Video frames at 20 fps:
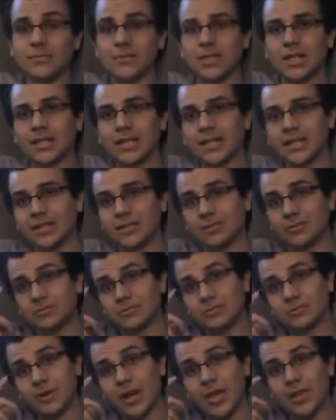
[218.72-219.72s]
rather
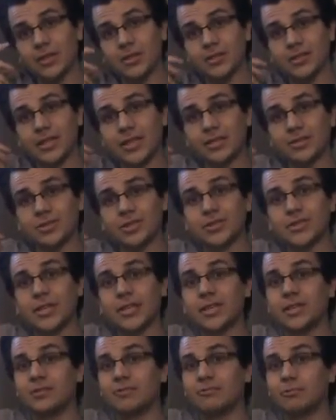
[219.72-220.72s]
than just
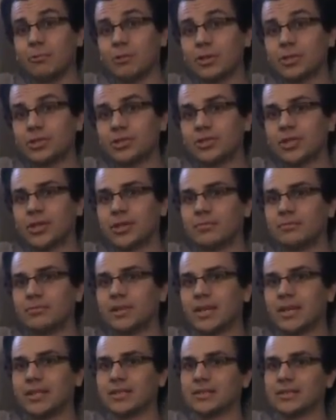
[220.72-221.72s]
taking one jump
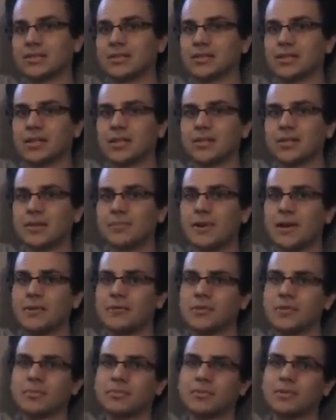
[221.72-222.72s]
as some
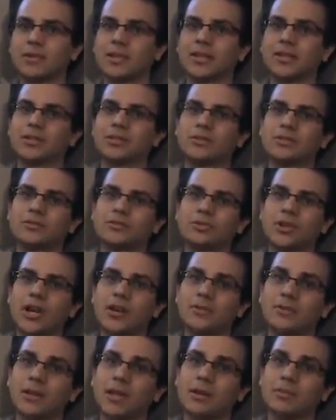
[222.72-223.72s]

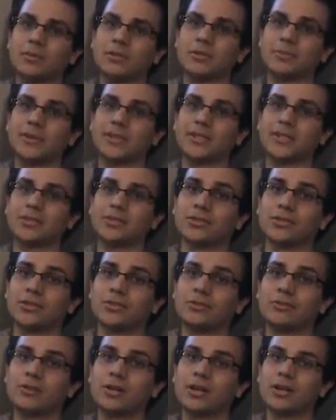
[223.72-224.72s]
travel hyperspaces
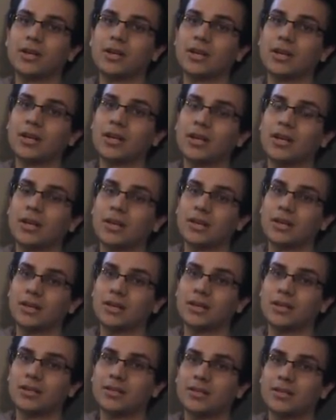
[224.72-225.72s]
do,
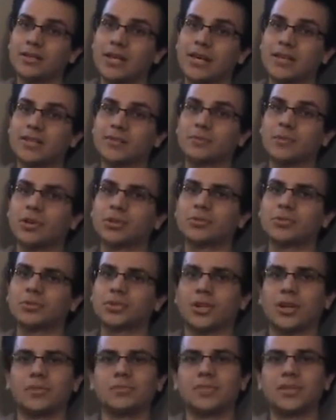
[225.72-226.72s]
it takes multiple
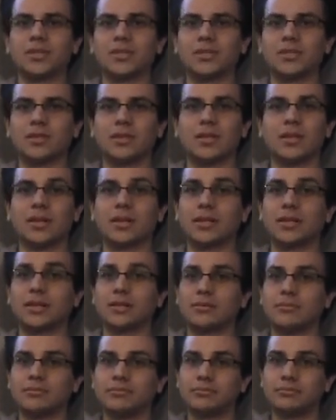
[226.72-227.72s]
jumps,
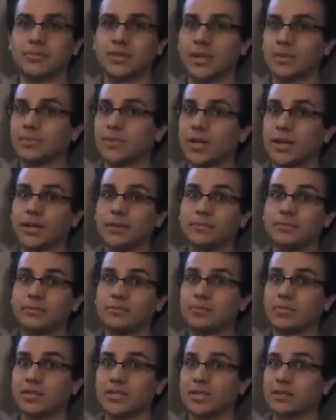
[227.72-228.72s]

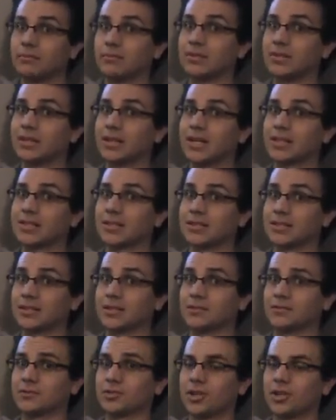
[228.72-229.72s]
sometimes even
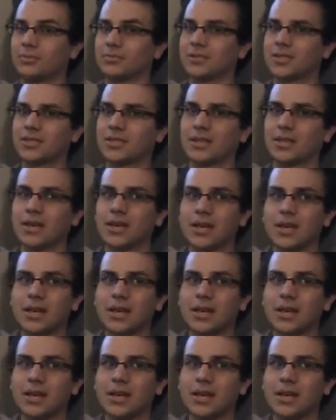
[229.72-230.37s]
dozens of jumps.